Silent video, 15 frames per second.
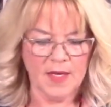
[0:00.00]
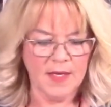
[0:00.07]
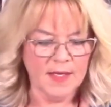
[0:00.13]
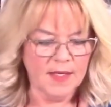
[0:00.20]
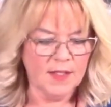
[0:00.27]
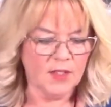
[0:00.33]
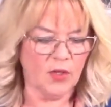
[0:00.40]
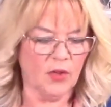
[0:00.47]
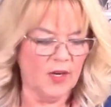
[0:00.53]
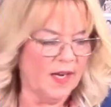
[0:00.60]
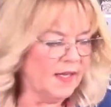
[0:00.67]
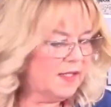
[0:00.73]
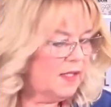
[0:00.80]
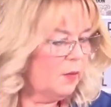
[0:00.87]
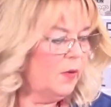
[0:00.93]
So the
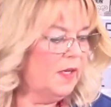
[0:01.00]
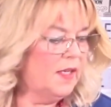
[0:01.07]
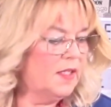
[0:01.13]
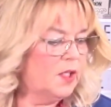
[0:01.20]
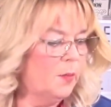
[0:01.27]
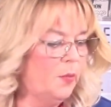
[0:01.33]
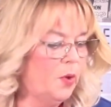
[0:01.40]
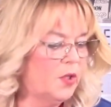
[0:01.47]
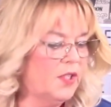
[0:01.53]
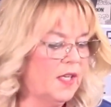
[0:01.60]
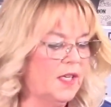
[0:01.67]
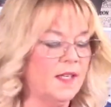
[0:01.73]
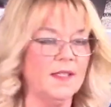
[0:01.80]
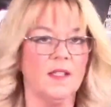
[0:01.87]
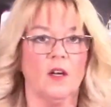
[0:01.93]
next thing we need to put
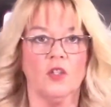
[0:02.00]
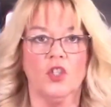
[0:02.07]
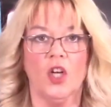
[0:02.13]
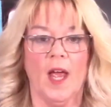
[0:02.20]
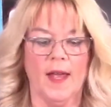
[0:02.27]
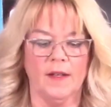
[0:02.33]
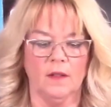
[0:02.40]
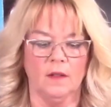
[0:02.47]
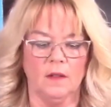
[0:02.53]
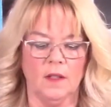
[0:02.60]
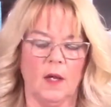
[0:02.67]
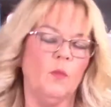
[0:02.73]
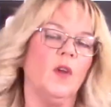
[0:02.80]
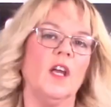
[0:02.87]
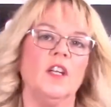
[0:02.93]
in is our channel,
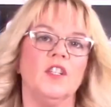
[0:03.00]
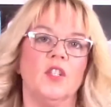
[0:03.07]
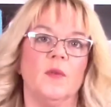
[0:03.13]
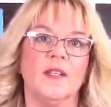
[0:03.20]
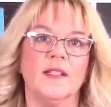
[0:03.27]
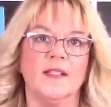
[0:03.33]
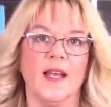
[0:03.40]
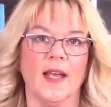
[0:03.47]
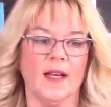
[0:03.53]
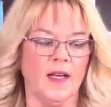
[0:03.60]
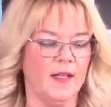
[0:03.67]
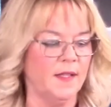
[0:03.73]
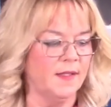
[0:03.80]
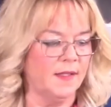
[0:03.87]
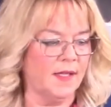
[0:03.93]
and we're going to do
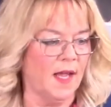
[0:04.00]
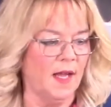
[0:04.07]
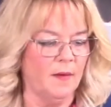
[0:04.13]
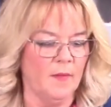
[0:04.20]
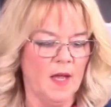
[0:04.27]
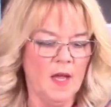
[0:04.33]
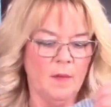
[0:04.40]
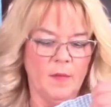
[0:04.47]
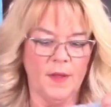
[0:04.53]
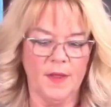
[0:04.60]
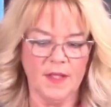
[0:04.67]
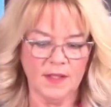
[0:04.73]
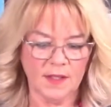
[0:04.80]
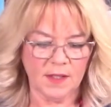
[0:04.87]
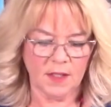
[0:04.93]
exactly the same. But
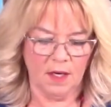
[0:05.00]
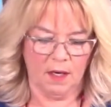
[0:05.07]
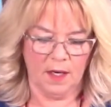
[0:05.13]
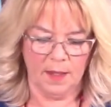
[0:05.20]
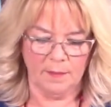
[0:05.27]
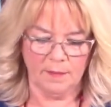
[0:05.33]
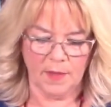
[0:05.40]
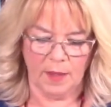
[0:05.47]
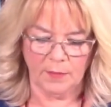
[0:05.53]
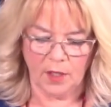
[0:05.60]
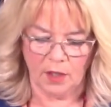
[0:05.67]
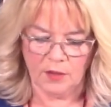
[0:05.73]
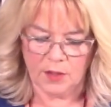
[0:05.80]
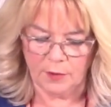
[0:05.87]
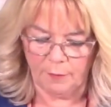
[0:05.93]
this time I'm
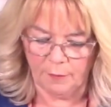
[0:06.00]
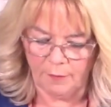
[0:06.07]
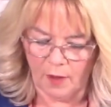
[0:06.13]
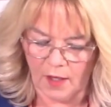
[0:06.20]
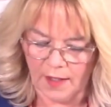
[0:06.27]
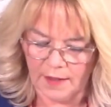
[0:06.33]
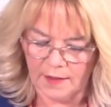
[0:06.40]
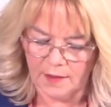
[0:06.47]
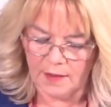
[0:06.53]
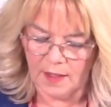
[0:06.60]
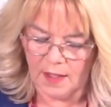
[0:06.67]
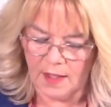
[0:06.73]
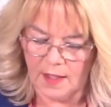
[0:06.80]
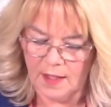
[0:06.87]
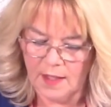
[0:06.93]
going to find
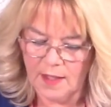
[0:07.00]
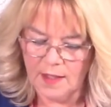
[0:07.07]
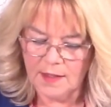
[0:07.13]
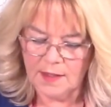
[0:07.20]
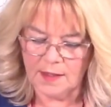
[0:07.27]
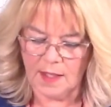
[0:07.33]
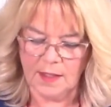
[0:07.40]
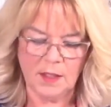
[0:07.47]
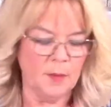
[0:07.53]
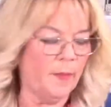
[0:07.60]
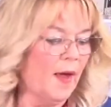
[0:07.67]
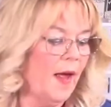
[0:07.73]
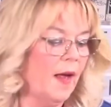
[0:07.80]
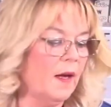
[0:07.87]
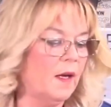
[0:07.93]
the centre
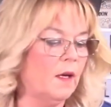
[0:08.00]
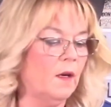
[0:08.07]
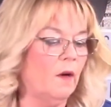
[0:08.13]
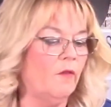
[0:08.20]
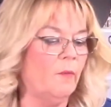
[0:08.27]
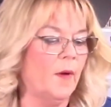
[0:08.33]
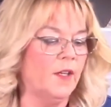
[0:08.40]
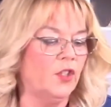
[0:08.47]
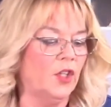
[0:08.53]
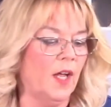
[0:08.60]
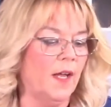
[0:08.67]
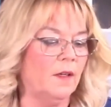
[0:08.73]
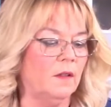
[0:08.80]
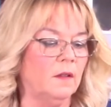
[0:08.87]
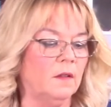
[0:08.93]
back of my
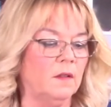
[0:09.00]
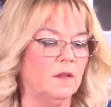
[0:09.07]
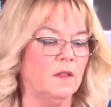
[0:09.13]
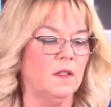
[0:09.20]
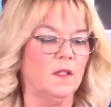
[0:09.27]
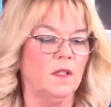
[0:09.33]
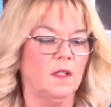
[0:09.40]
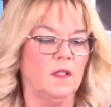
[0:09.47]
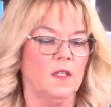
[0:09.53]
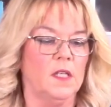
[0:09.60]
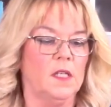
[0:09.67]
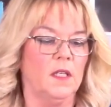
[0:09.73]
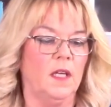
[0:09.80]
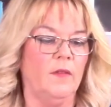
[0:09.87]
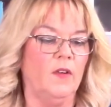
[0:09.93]
channel,
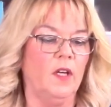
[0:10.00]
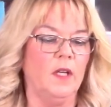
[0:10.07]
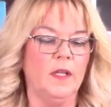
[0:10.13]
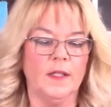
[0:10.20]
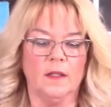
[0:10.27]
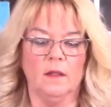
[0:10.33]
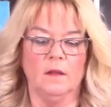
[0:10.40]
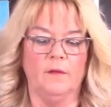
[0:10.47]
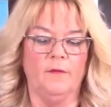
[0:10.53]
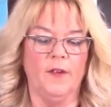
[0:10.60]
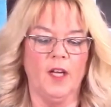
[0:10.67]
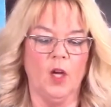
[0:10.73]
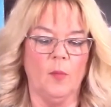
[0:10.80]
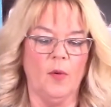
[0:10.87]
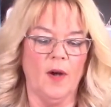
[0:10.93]
give it a little
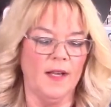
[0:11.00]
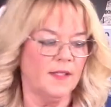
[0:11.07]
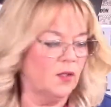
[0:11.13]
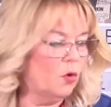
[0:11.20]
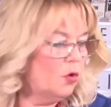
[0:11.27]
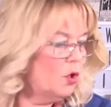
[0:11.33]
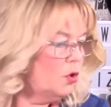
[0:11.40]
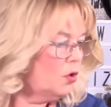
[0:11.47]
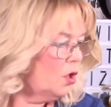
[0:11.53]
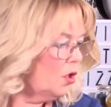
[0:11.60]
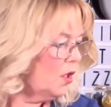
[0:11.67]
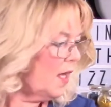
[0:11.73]
finger press, or you could get